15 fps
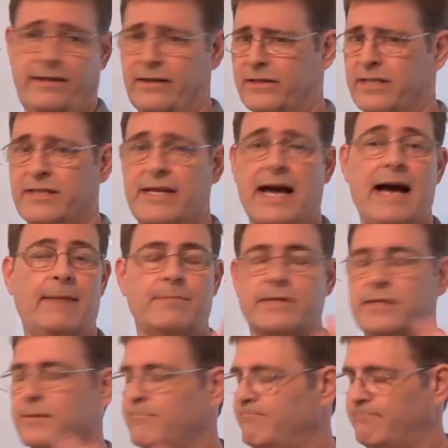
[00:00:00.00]

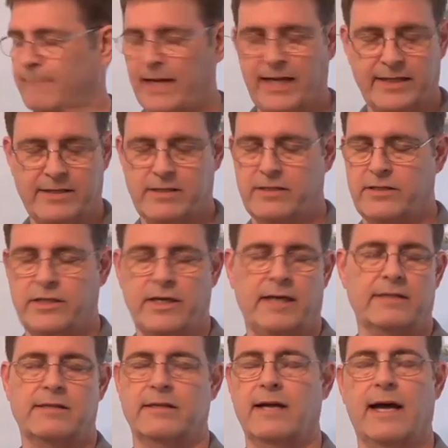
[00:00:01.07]
stops, it's
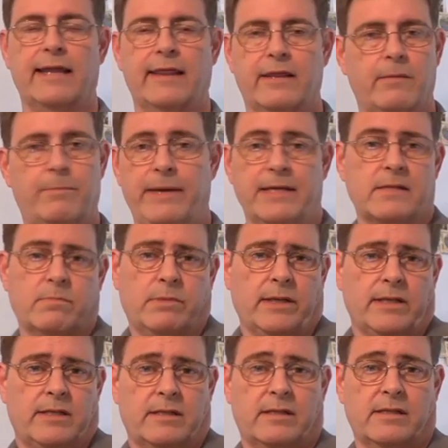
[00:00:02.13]
just not the best
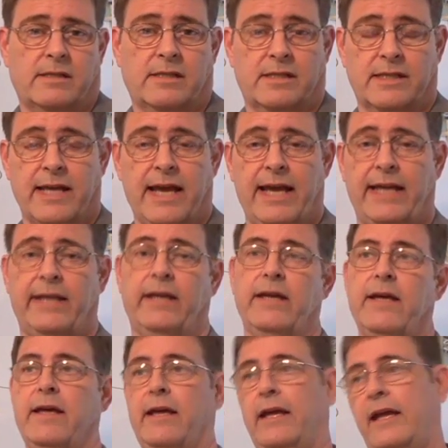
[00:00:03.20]
place to stay
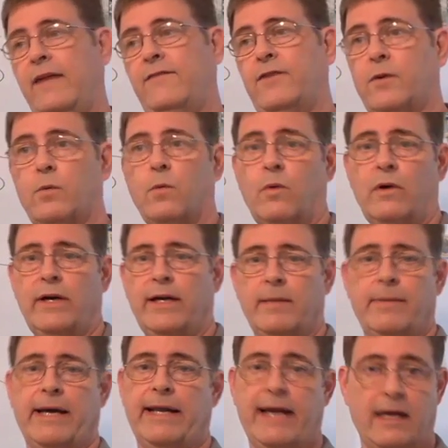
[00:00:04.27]
if you're worried
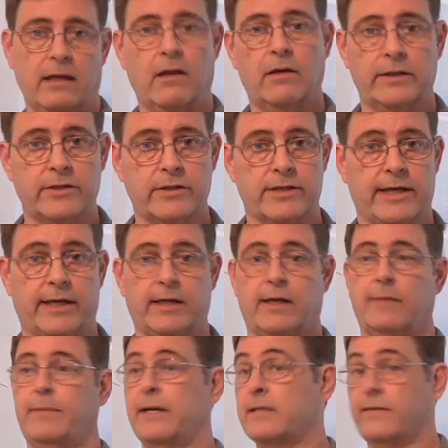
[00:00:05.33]
about how long you're staying on
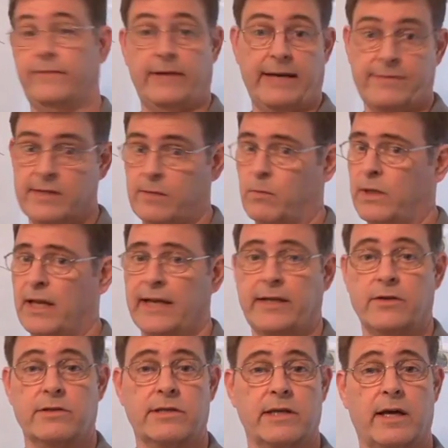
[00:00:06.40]
a bus. If you have someone like
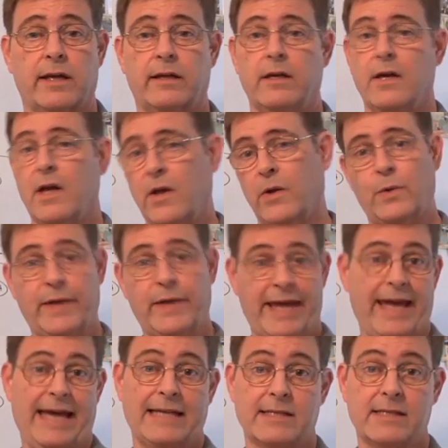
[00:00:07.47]
your son who
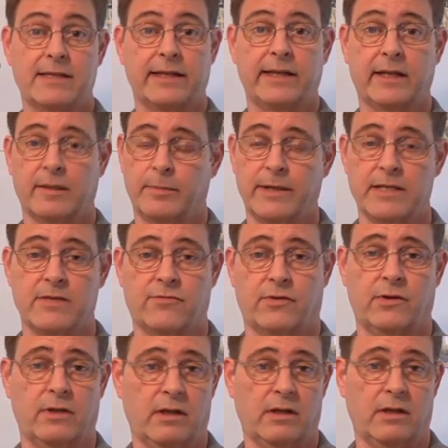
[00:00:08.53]
can't stay on a bus
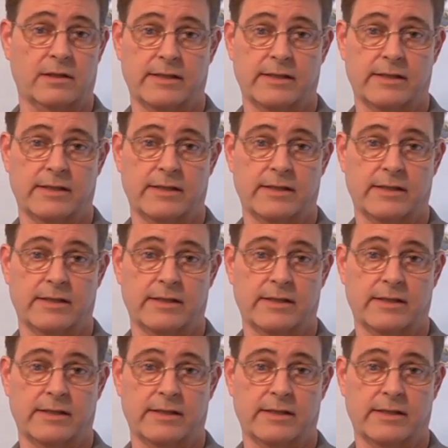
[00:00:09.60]
for a long